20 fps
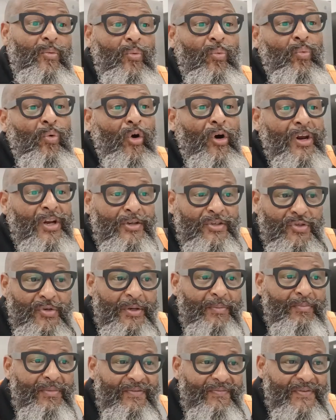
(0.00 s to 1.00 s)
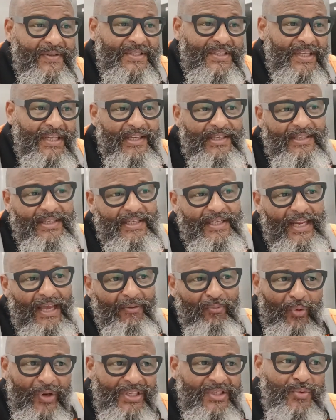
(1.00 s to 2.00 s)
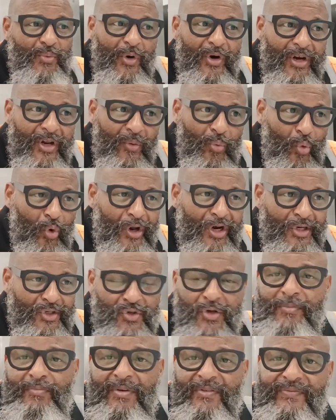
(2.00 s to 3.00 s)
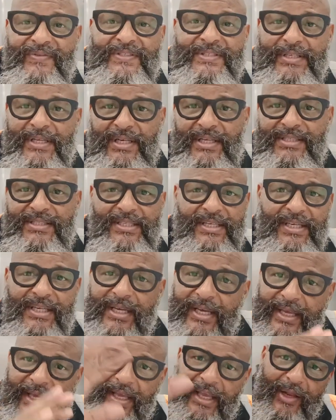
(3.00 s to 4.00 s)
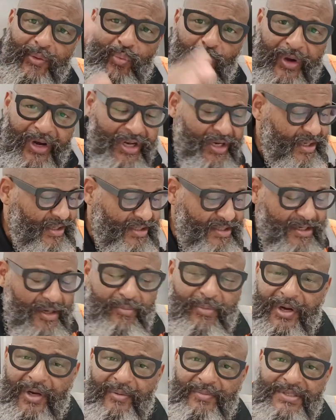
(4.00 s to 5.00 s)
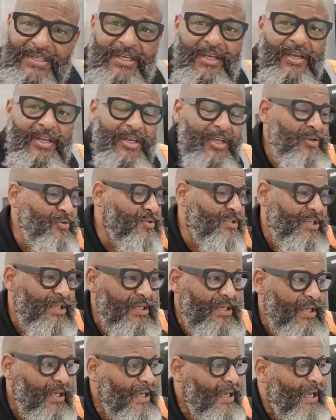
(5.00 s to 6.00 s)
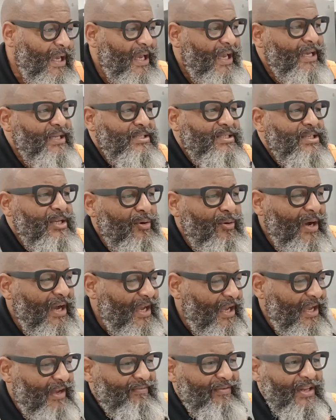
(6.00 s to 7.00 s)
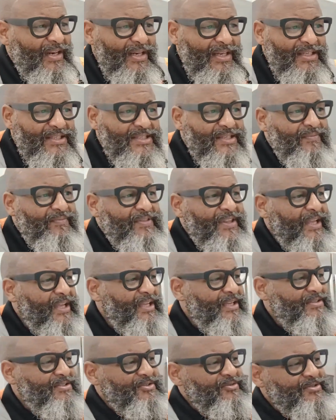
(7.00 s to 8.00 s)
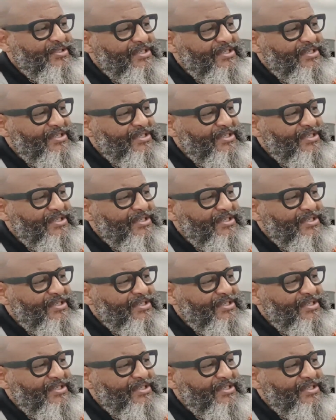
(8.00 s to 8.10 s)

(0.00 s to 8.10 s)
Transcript: water treatment facility, not wastewater, water treatment facility in one of the suburbs here in Houston. And so I have a list of things. You'll